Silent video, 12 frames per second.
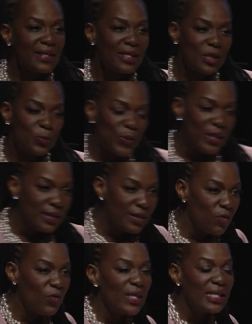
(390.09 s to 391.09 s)
the
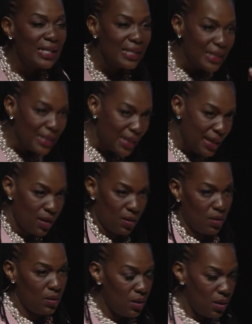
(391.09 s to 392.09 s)
specific
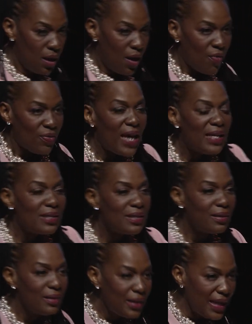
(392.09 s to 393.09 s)
skill that is
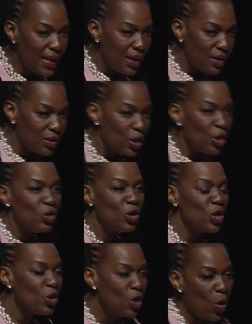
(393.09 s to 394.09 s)
linked to
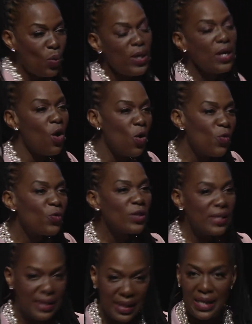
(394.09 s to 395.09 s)
going
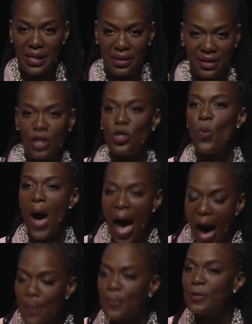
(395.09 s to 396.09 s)
overseas that you
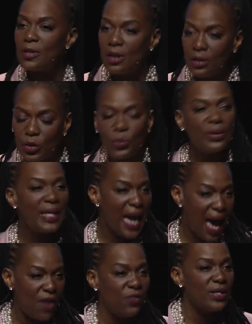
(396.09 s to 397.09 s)
absolutely
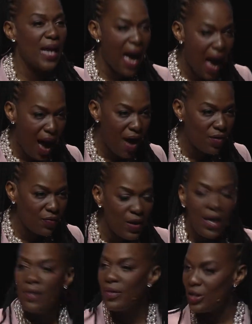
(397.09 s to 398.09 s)
have to have
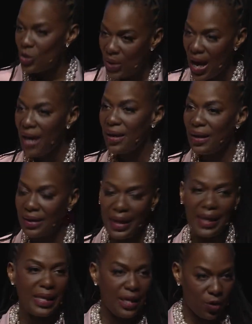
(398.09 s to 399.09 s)
that you cannot
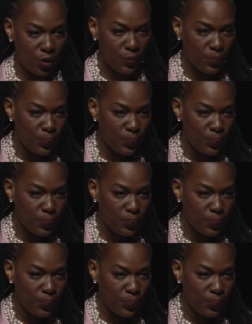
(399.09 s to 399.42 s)
get here?